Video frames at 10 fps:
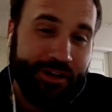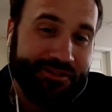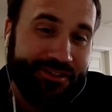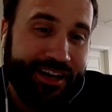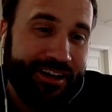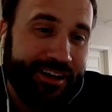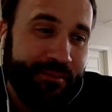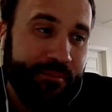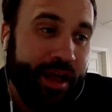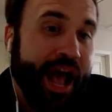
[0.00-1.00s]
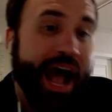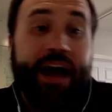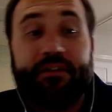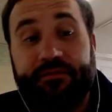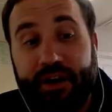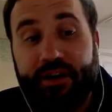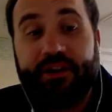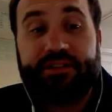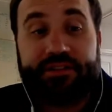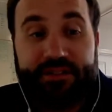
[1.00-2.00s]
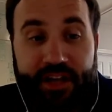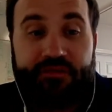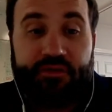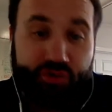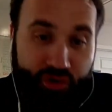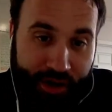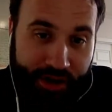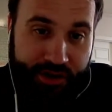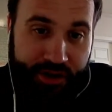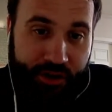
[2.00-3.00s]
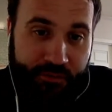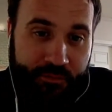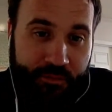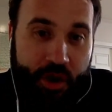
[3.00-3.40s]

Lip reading: and set it up, had a very successful trade show.